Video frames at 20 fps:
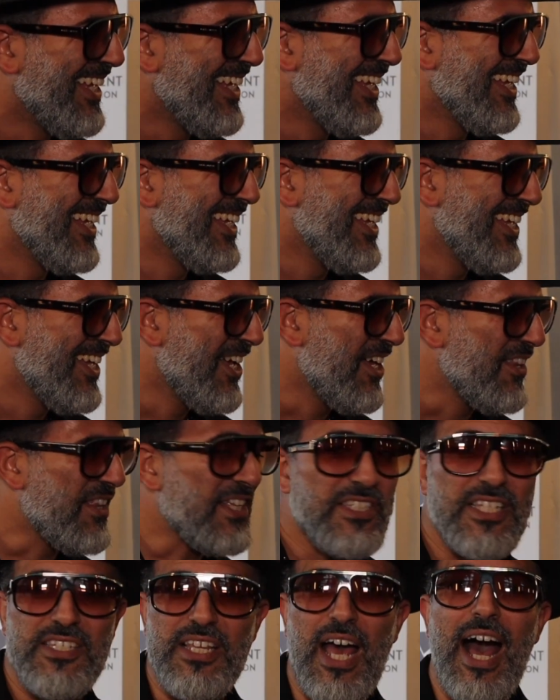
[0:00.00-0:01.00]
very exciting.
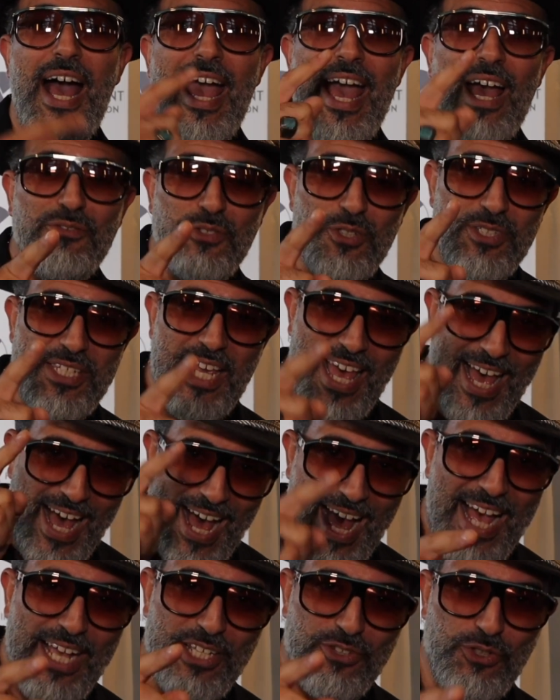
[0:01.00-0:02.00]
This is, I have to say
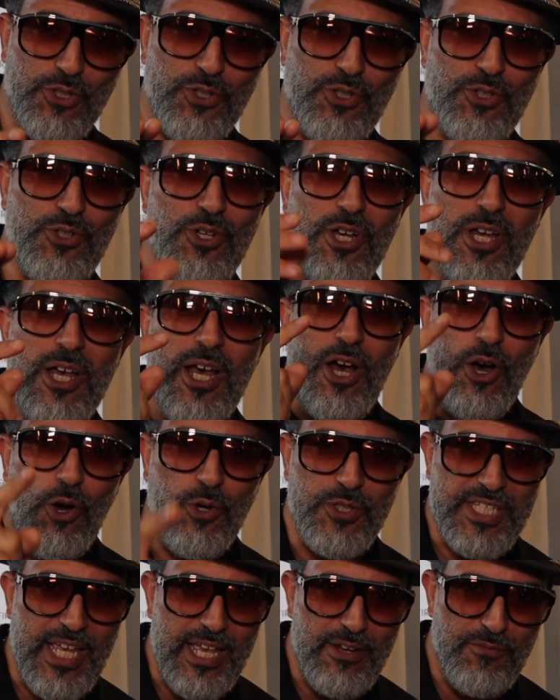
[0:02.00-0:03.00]
hi to
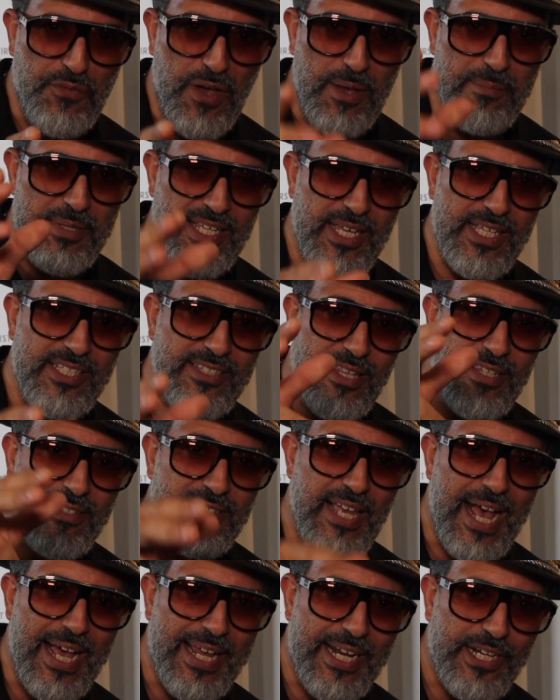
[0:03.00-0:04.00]
Hussein Fahmy. He's the
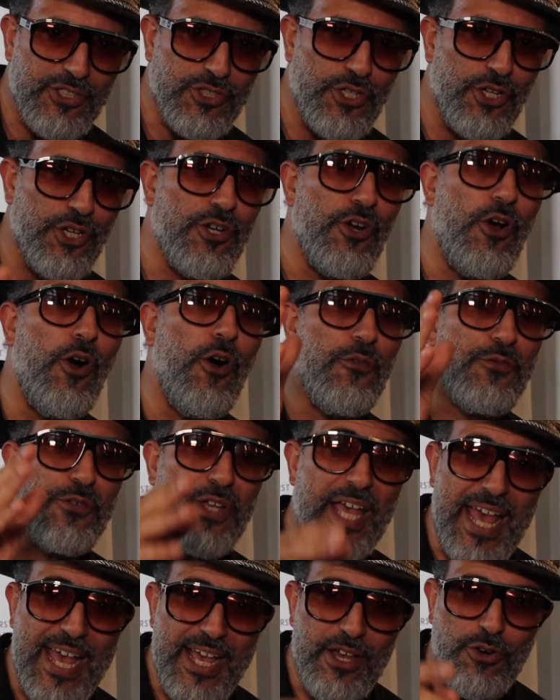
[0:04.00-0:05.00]
director of
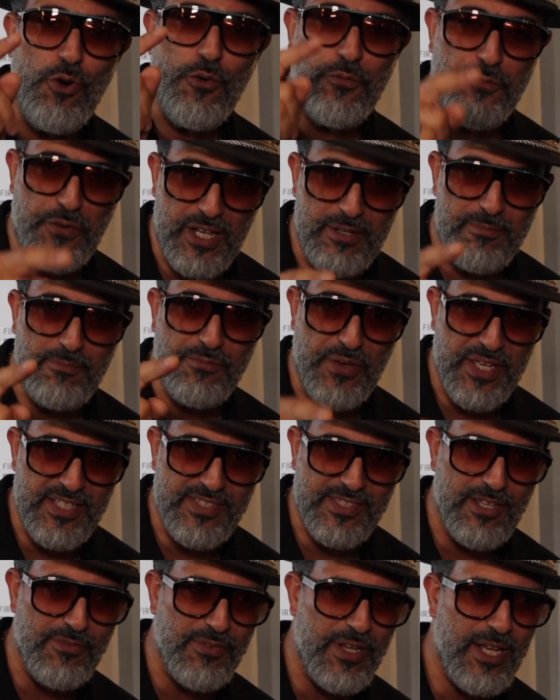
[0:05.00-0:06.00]
Cairo Film
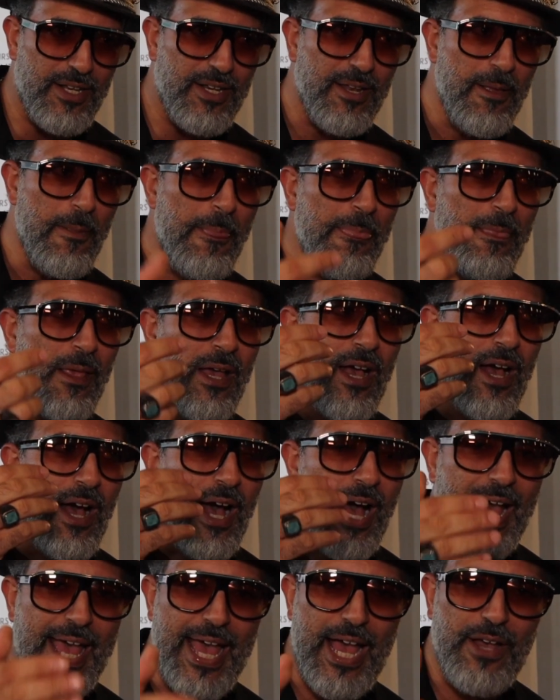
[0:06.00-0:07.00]
Festival.
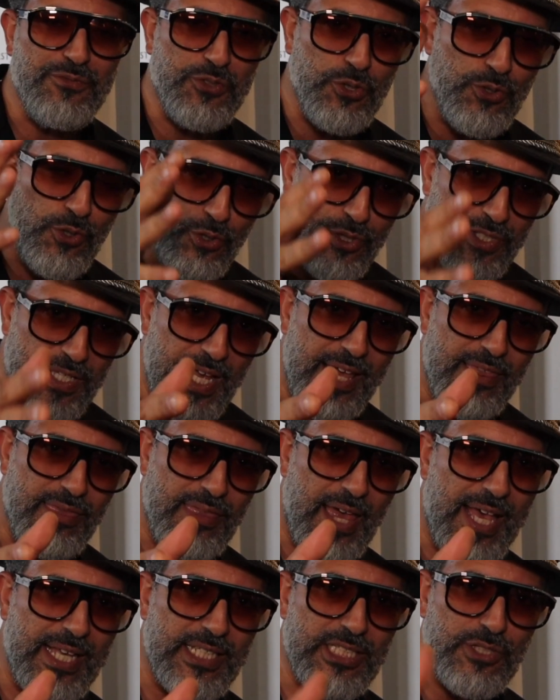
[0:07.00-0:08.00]
I have to say
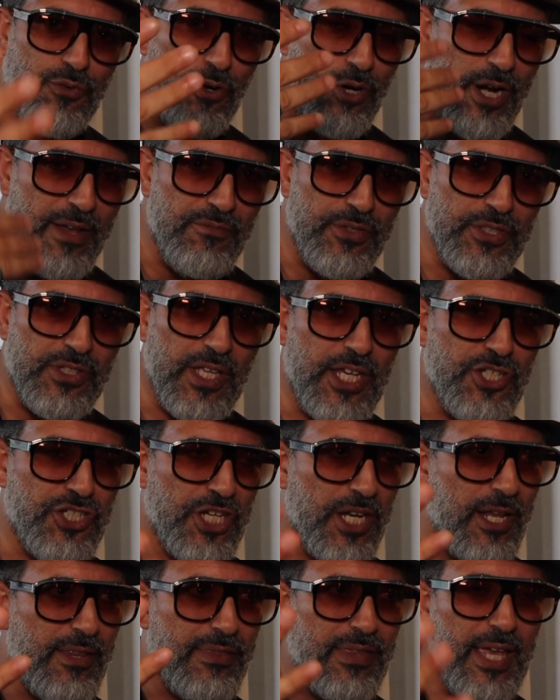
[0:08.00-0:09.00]
thanks for
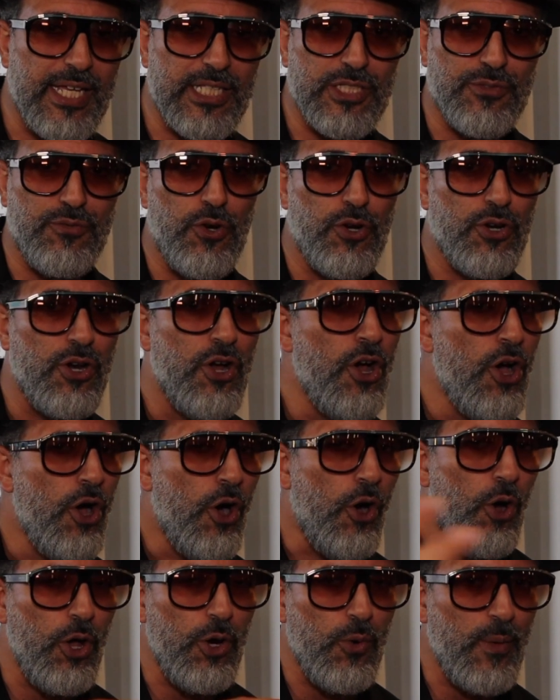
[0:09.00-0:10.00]
invitation and thanks for
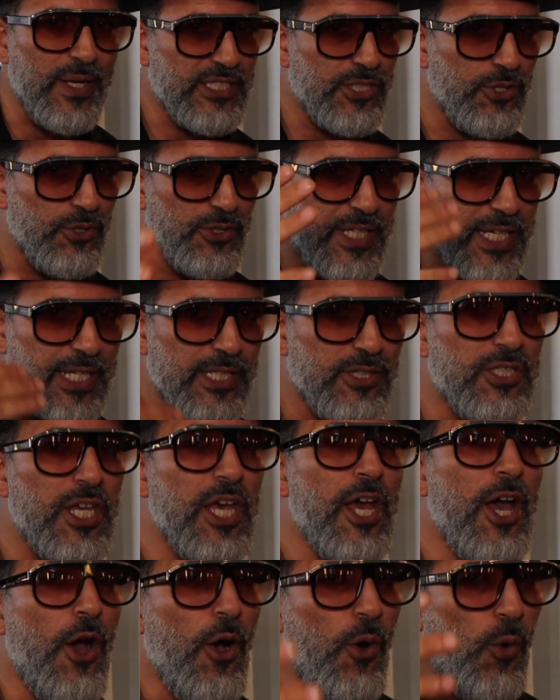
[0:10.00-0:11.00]
all what you did
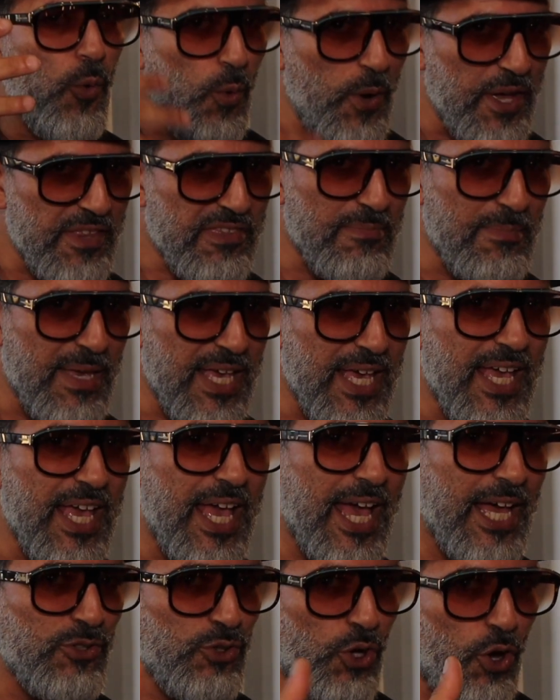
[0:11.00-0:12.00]
with
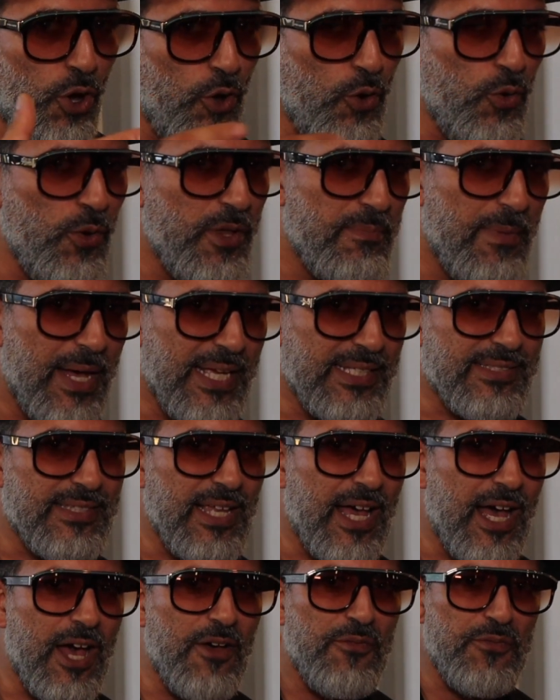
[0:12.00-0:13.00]
me and all with my
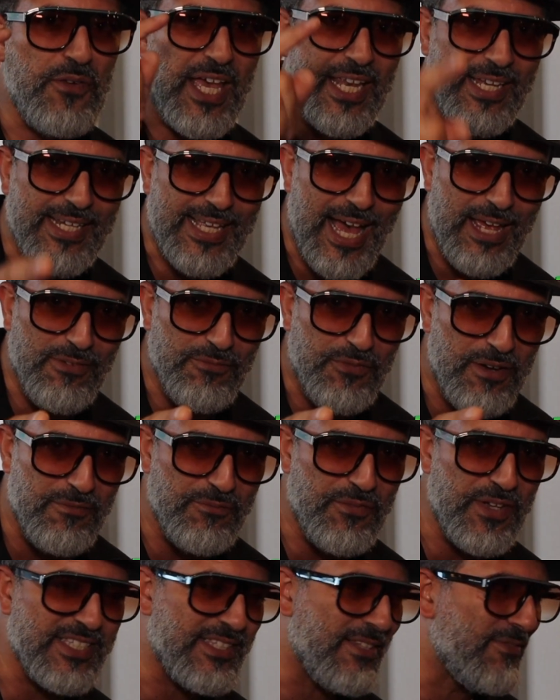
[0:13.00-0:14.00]
staff in Cannes
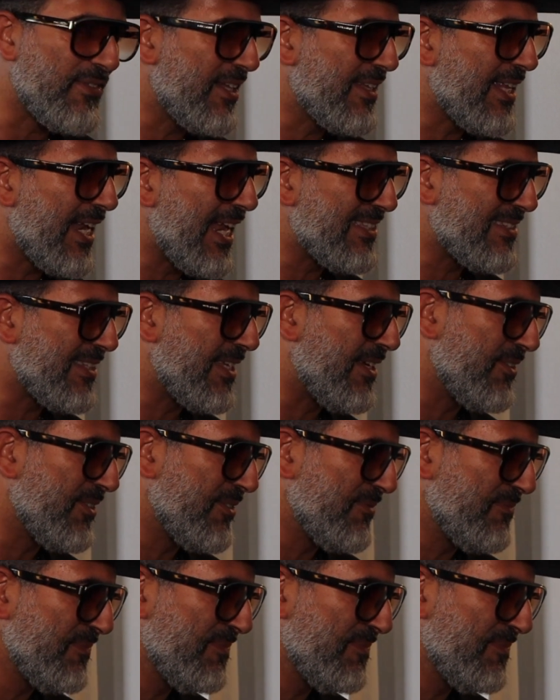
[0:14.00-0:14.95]
Film Festival the last year.